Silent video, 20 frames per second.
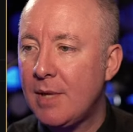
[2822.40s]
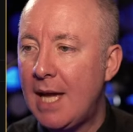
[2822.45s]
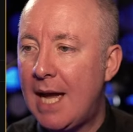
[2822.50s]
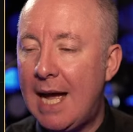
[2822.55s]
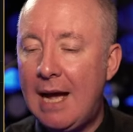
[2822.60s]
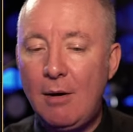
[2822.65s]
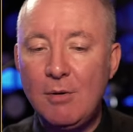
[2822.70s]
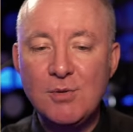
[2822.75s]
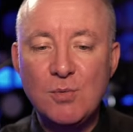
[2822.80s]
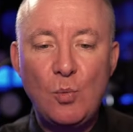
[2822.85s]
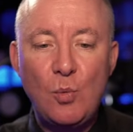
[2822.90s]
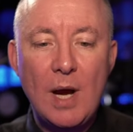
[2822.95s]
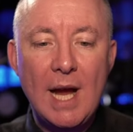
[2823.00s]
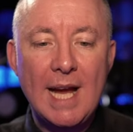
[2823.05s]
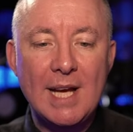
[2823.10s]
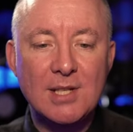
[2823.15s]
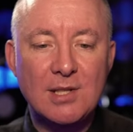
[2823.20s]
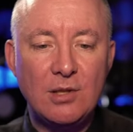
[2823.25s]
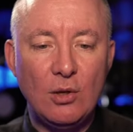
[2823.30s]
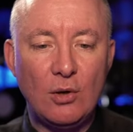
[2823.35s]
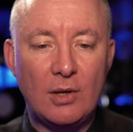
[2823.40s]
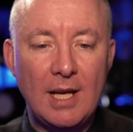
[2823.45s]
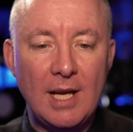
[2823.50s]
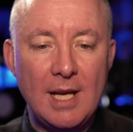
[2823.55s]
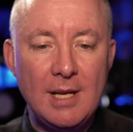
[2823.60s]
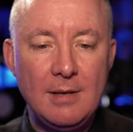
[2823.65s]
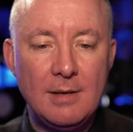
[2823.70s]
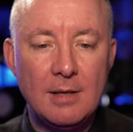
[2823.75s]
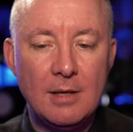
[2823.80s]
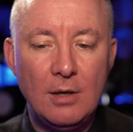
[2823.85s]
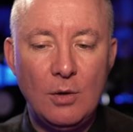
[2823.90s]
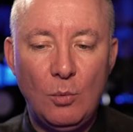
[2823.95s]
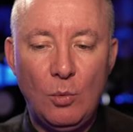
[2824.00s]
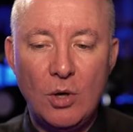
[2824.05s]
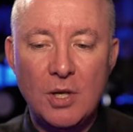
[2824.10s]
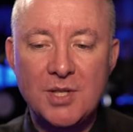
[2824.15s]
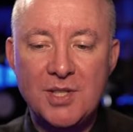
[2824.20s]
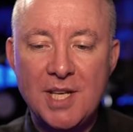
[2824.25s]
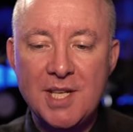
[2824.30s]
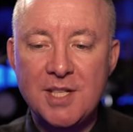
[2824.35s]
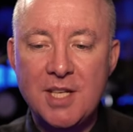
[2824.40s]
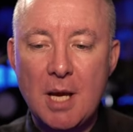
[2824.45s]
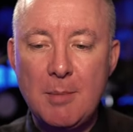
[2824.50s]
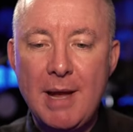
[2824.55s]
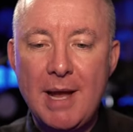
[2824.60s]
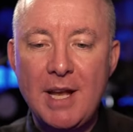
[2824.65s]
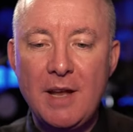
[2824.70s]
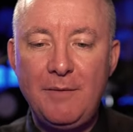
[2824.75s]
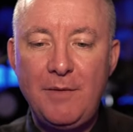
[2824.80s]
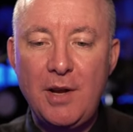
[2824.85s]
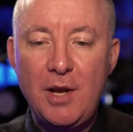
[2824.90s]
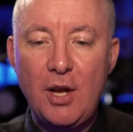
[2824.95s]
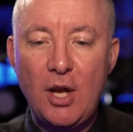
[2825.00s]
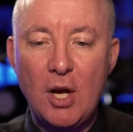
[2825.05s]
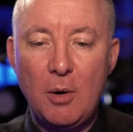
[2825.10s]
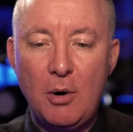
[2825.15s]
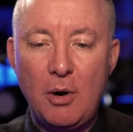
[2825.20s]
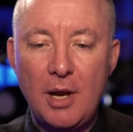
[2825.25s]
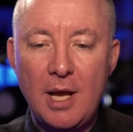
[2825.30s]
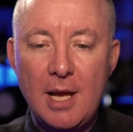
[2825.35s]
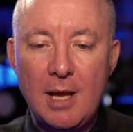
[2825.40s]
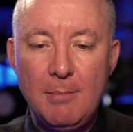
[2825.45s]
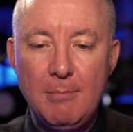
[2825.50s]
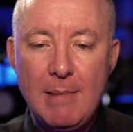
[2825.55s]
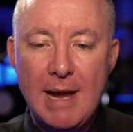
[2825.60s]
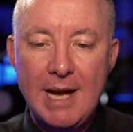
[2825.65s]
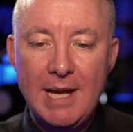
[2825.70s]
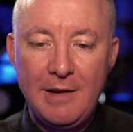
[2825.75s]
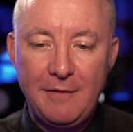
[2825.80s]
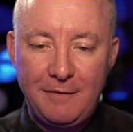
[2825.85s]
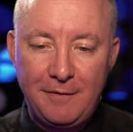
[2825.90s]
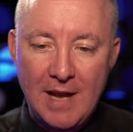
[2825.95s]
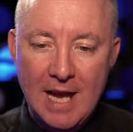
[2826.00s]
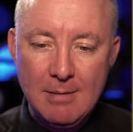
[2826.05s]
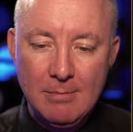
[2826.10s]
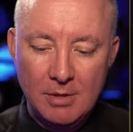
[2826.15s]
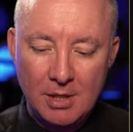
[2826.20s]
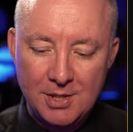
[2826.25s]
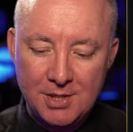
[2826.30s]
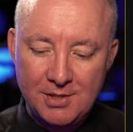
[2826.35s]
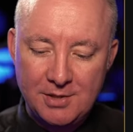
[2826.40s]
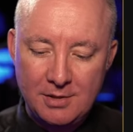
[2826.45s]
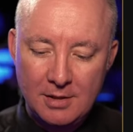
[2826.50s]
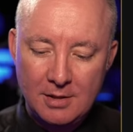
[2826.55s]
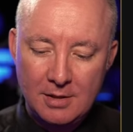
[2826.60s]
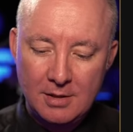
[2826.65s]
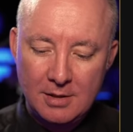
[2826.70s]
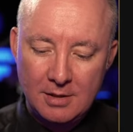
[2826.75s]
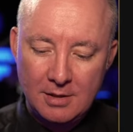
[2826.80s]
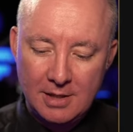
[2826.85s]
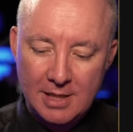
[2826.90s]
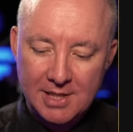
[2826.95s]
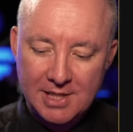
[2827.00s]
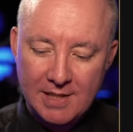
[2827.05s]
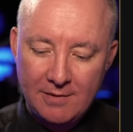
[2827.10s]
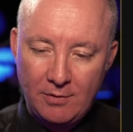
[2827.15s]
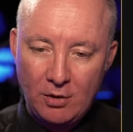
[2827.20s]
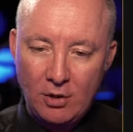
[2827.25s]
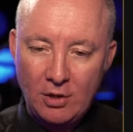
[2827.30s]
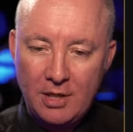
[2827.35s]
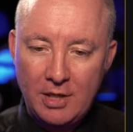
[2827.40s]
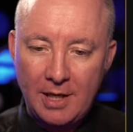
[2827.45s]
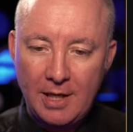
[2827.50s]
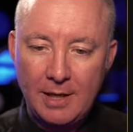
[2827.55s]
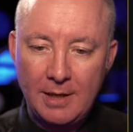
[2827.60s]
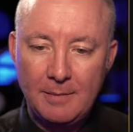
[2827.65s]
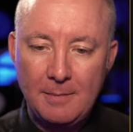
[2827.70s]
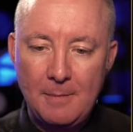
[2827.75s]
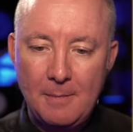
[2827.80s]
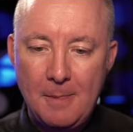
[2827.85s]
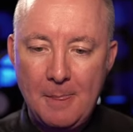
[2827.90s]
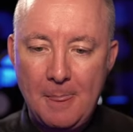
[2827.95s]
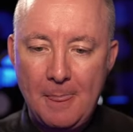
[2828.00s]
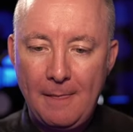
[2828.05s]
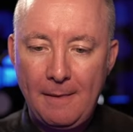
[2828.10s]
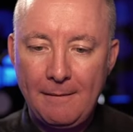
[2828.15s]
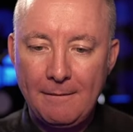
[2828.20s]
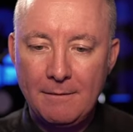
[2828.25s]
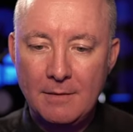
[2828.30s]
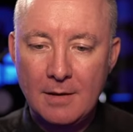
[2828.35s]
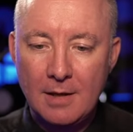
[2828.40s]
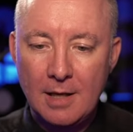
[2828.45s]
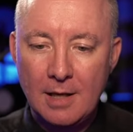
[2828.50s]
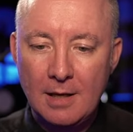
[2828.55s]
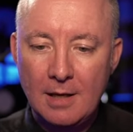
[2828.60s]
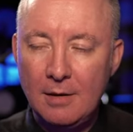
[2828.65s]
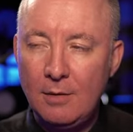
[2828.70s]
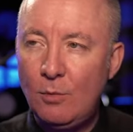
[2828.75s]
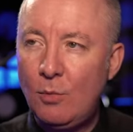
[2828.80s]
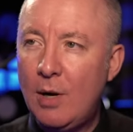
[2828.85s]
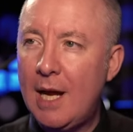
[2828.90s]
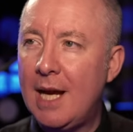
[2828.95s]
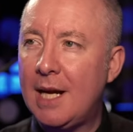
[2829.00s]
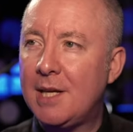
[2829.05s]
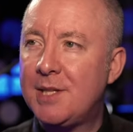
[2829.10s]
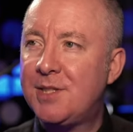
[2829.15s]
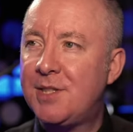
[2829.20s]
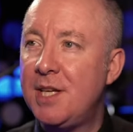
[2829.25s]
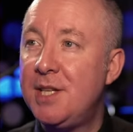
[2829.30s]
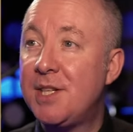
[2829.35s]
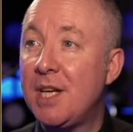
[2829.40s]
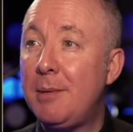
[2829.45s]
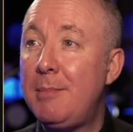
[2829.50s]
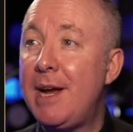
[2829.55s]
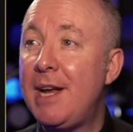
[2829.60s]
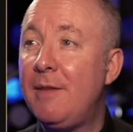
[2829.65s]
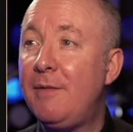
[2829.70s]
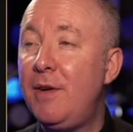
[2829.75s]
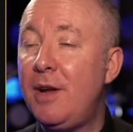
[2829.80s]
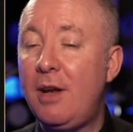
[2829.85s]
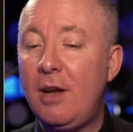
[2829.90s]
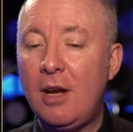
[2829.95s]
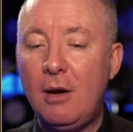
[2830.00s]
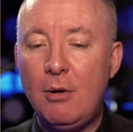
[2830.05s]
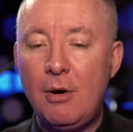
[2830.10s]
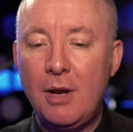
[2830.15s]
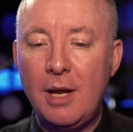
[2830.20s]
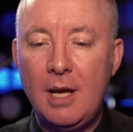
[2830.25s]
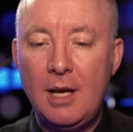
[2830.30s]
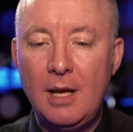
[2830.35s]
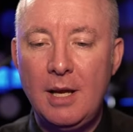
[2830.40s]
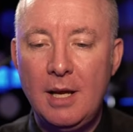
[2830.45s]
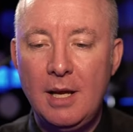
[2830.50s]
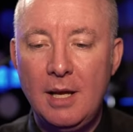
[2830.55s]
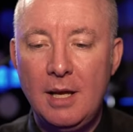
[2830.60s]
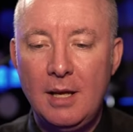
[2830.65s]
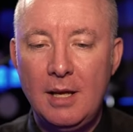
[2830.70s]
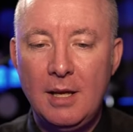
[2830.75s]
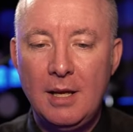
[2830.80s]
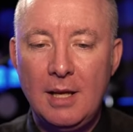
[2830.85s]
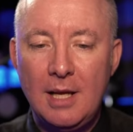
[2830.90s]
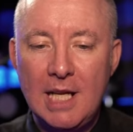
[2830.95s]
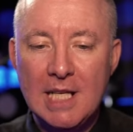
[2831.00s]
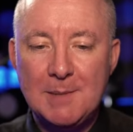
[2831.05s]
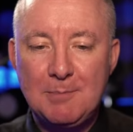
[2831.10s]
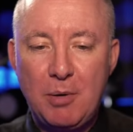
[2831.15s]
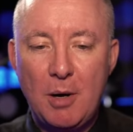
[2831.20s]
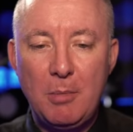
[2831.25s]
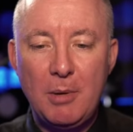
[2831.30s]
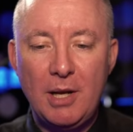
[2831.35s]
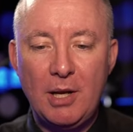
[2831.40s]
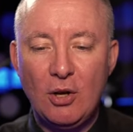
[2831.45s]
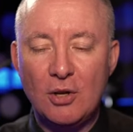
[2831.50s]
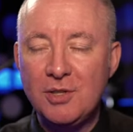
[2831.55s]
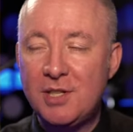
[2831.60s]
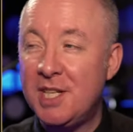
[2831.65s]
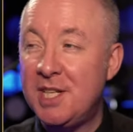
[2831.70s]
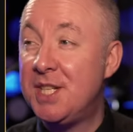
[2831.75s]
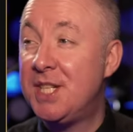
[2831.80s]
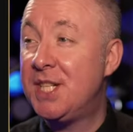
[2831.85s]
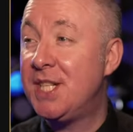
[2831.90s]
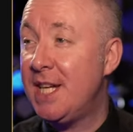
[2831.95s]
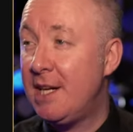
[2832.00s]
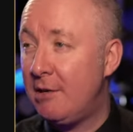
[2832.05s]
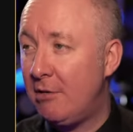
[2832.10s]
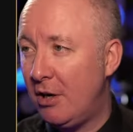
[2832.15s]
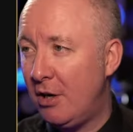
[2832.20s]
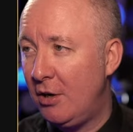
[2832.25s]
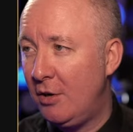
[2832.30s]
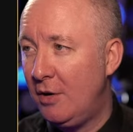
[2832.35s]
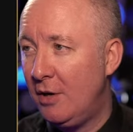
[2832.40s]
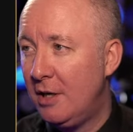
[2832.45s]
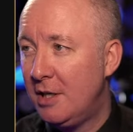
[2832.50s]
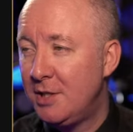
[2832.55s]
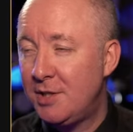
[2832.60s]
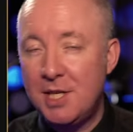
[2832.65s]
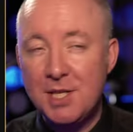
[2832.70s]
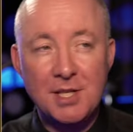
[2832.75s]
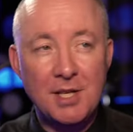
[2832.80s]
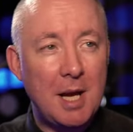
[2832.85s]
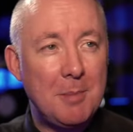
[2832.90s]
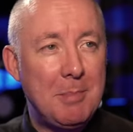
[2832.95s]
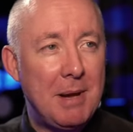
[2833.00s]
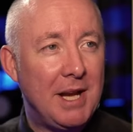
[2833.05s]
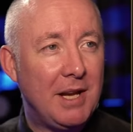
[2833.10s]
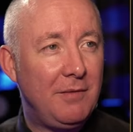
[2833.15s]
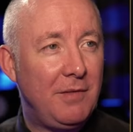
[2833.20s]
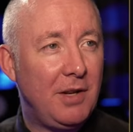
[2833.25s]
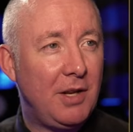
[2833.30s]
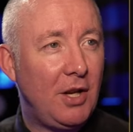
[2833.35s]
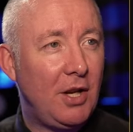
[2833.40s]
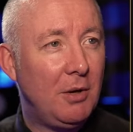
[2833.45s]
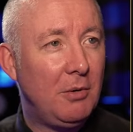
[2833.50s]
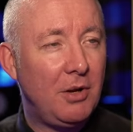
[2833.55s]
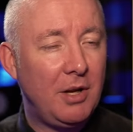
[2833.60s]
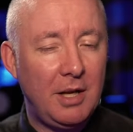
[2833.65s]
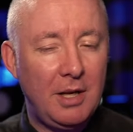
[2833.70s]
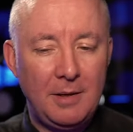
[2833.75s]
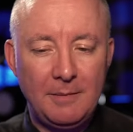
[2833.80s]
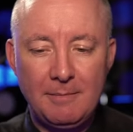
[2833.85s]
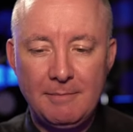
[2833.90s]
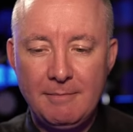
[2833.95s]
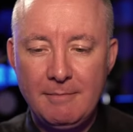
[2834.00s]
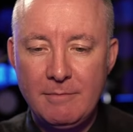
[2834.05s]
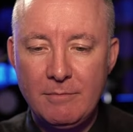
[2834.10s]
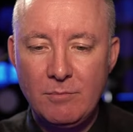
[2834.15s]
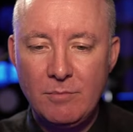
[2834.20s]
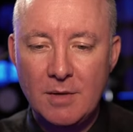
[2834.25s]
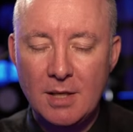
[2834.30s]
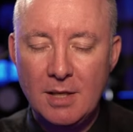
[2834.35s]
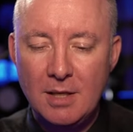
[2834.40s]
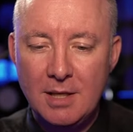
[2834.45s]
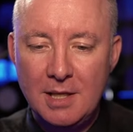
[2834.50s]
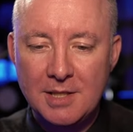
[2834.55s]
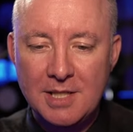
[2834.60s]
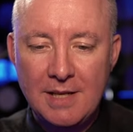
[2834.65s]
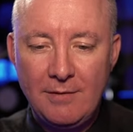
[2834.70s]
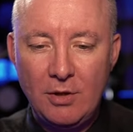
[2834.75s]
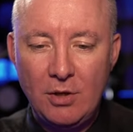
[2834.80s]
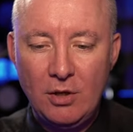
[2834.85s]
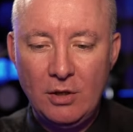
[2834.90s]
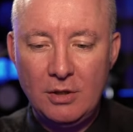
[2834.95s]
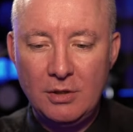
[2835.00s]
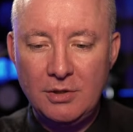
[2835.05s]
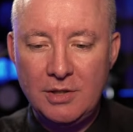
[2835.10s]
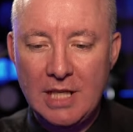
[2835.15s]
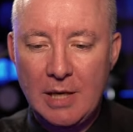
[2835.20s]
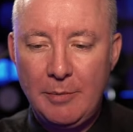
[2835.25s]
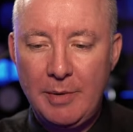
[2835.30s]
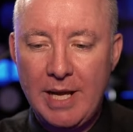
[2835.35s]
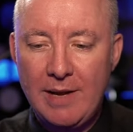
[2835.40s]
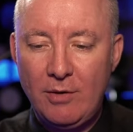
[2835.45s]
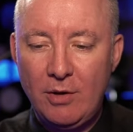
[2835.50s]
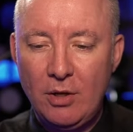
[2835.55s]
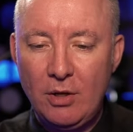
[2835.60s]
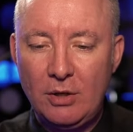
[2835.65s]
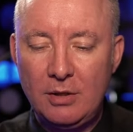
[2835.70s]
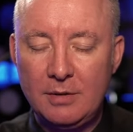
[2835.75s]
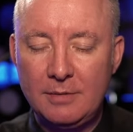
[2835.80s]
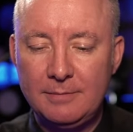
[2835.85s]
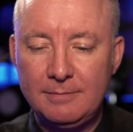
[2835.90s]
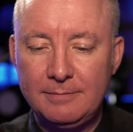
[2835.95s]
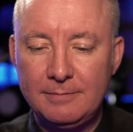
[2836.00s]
How's Wex looking? What since I made a video on it and made it famous? Let's have a look at it. Wex, since I made a video on it, it's probably gone to zero since I made a video on it. Let's have a look. Shall we have a look?